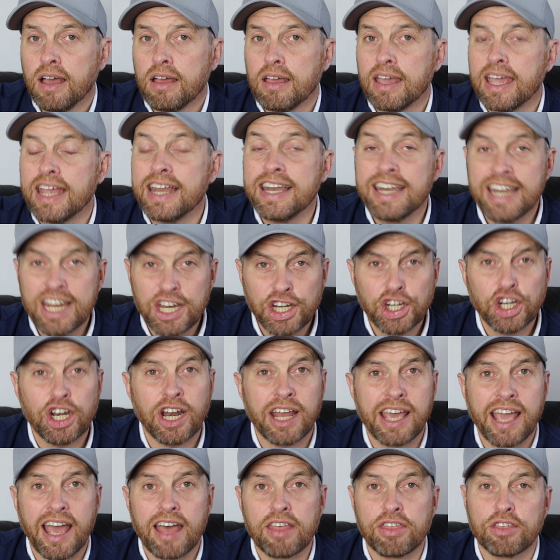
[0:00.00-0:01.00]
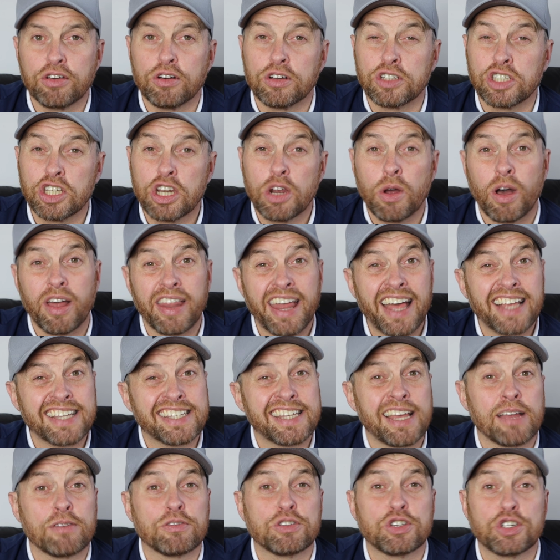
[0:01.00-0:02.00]
initially I thought, you know what, that
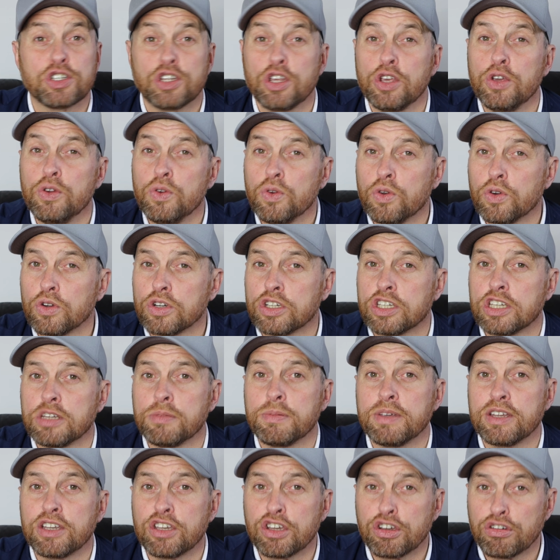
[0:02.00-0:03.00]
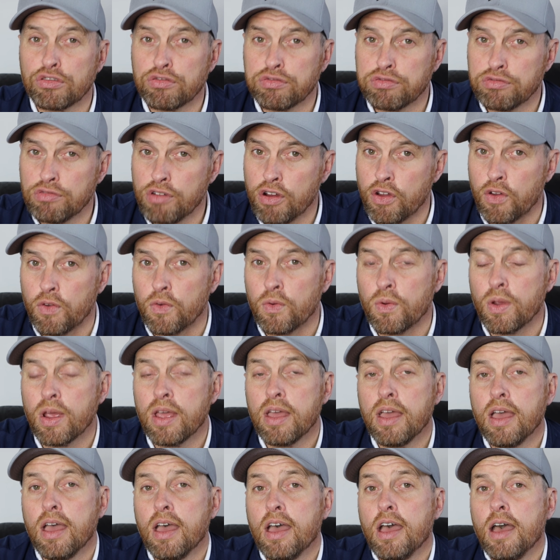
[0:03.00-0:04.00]
sounds too good to be true.
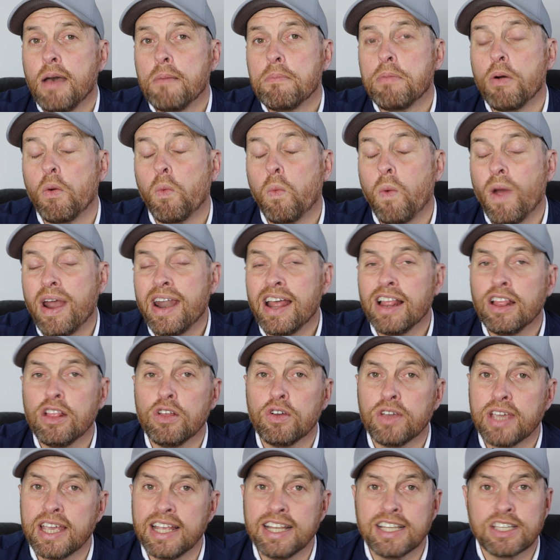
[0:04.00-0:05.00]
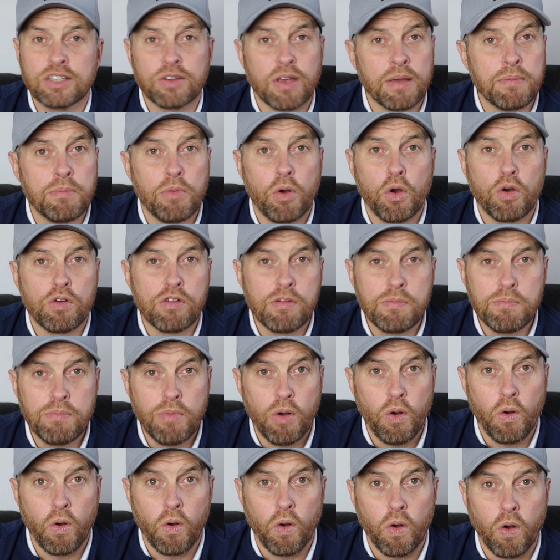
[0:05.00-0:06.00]
But when I look into it more and
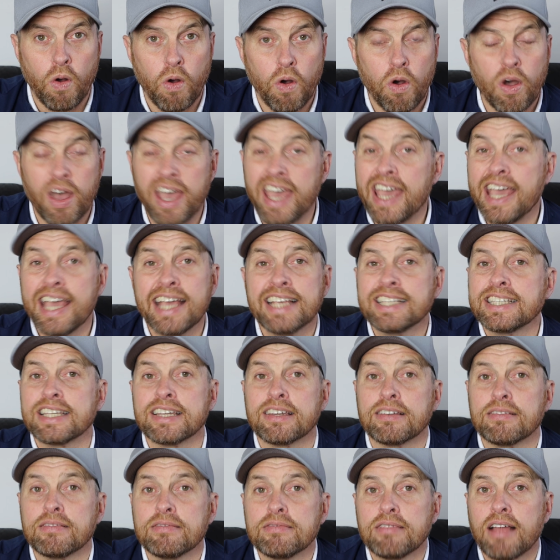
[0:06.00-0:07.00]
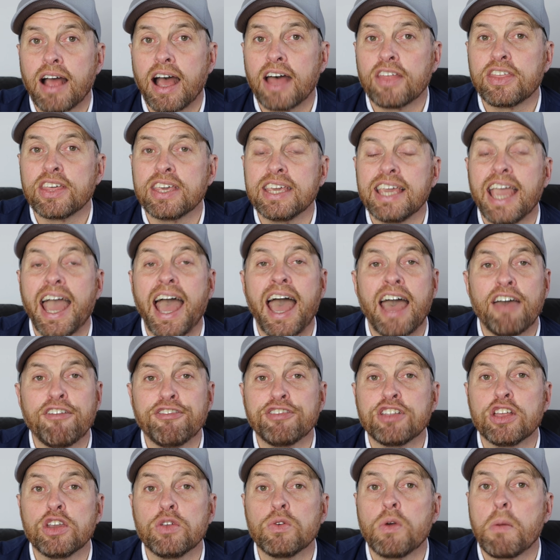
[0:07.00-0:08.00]
more, it isn't. I think you have
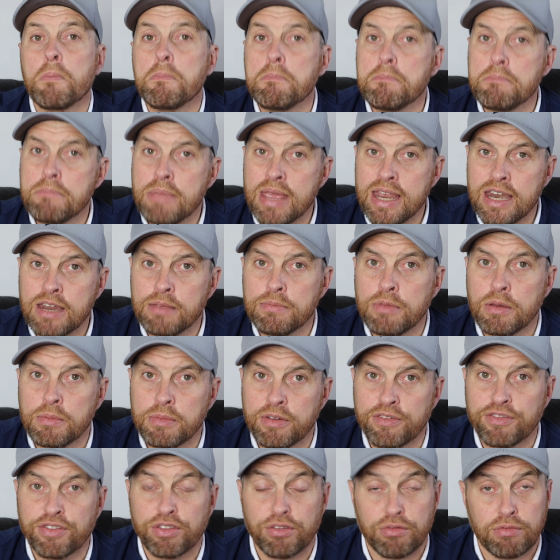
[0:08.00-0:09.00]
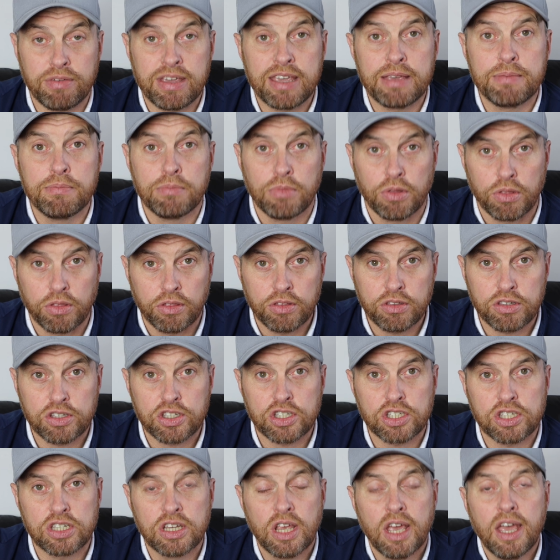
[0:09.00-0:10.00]
to do a minimum of 3
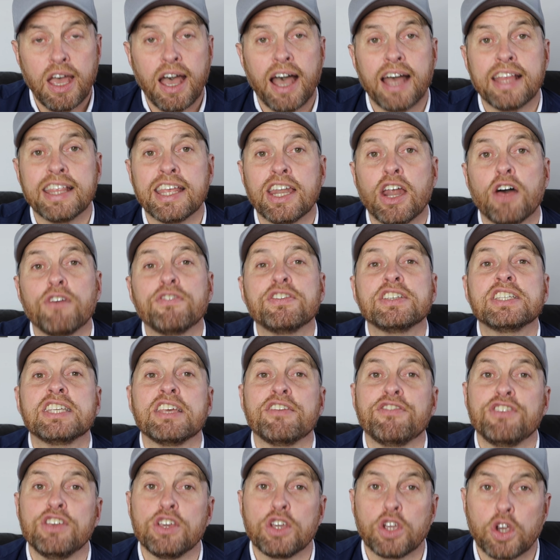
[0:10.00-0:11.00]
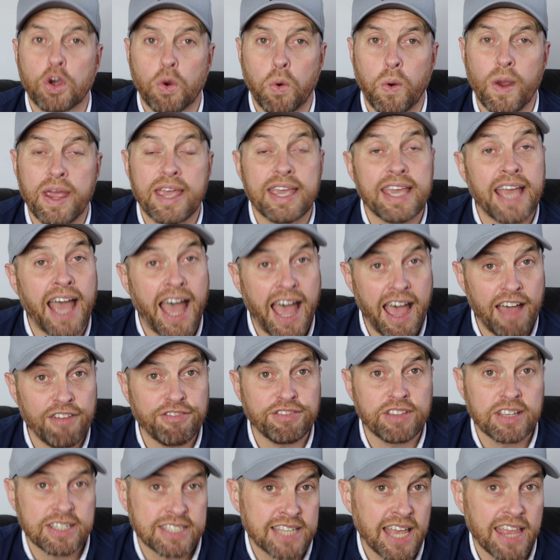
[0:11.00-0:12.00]
months. And then obviously if you quit, you have
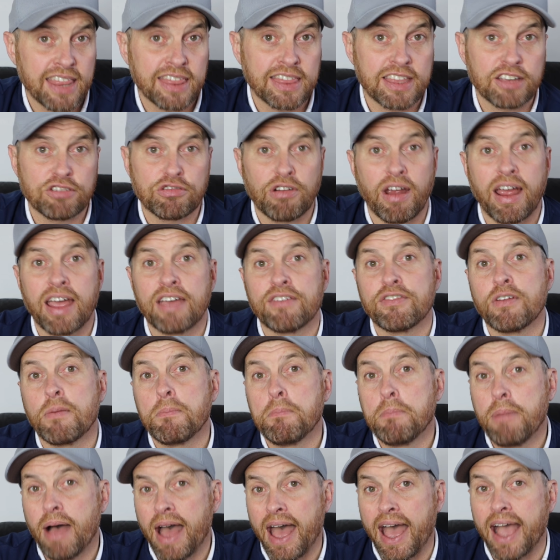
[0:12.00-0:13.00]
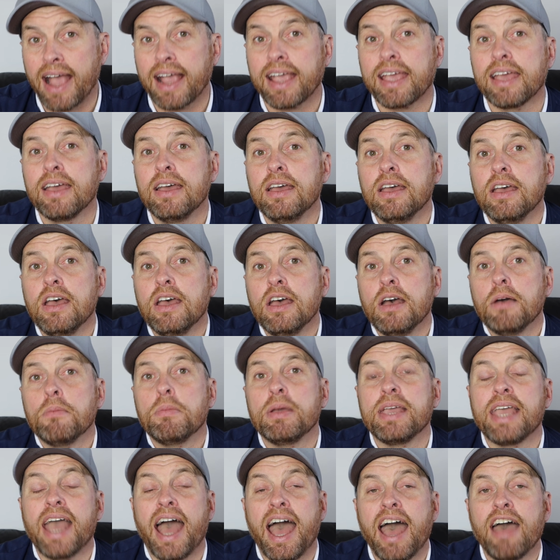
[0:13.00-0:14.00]
to send the driver back.
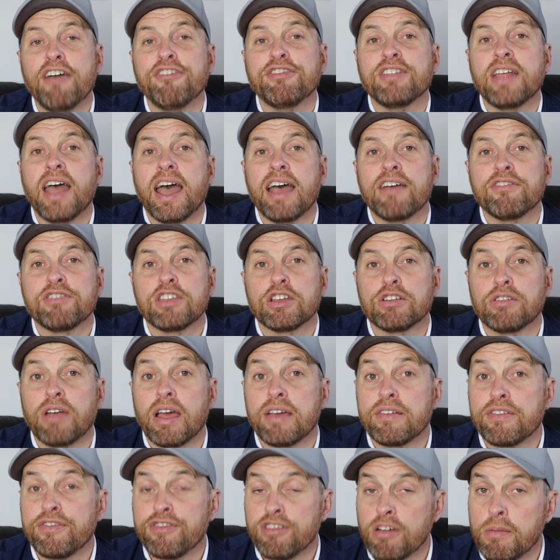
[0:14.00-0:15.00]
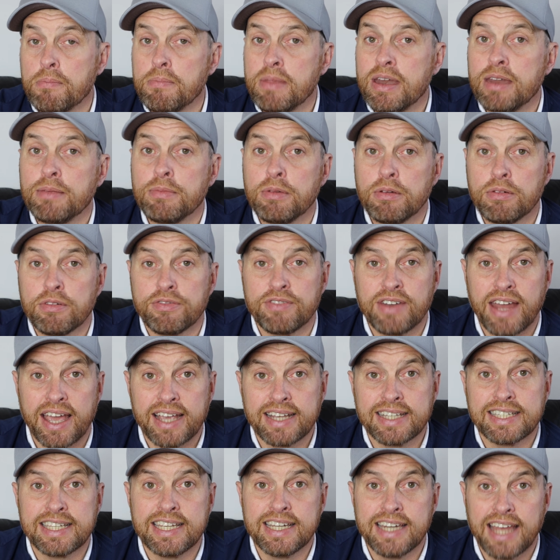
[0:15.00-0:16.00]
But you have to have the driver for a minimum of
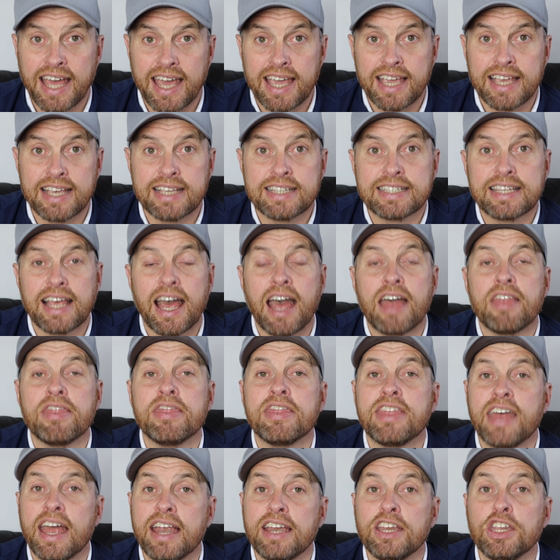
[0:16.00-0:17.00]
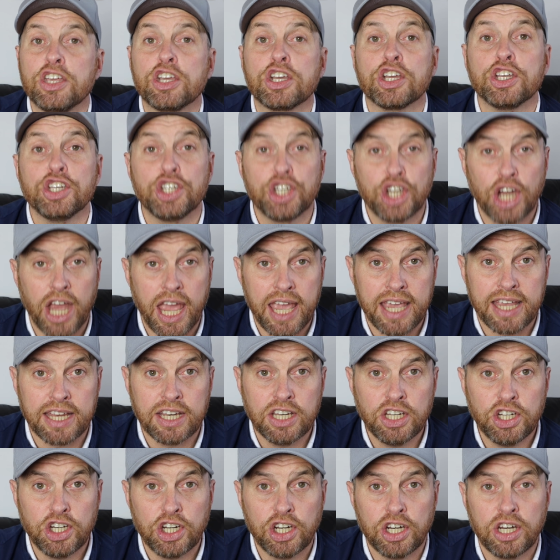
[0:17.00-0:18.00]
90 days and then you can
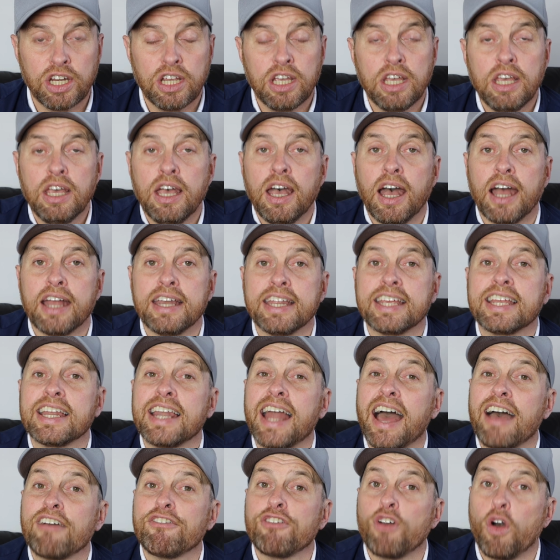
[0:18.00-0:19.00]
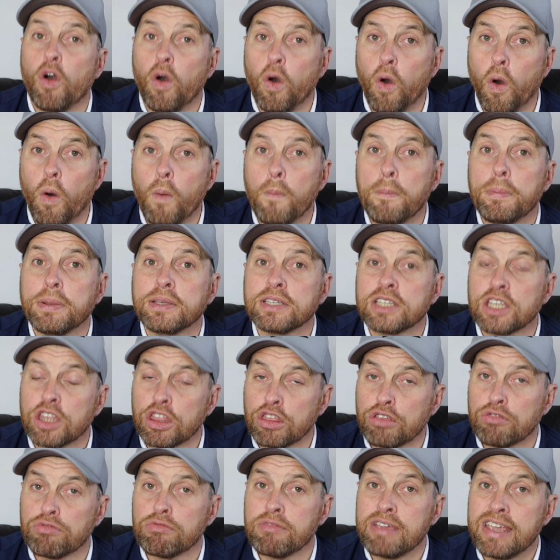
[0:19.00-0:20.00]
change. And you can have up to
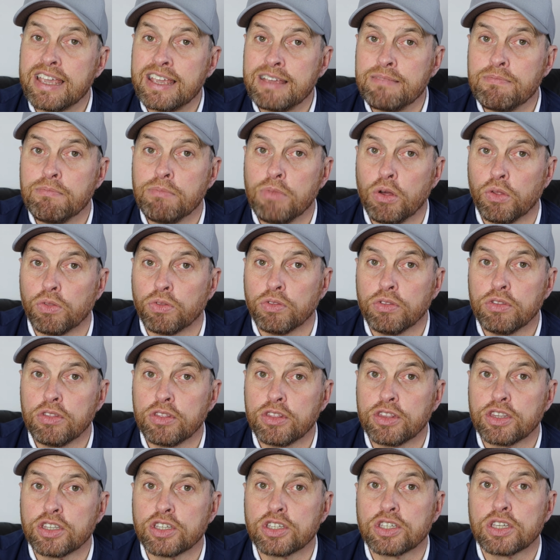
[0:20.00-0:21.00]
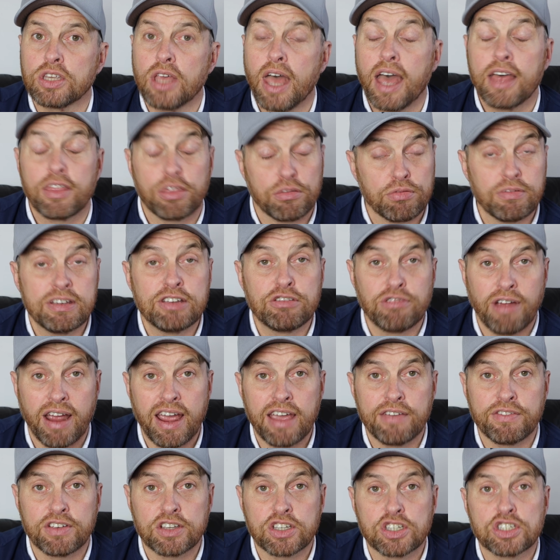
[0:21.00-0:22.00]
3
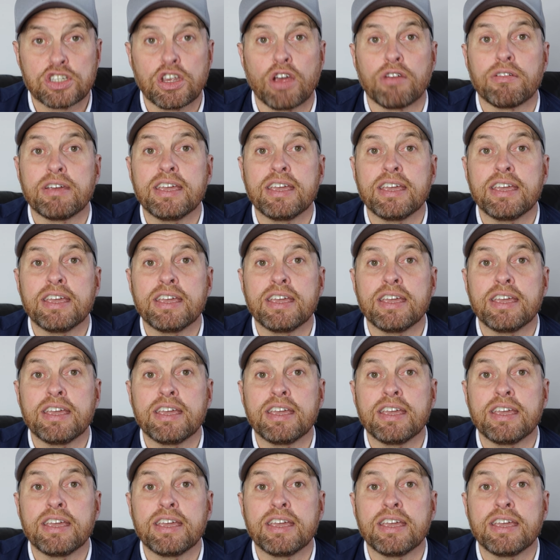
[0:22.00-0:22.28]
drivers,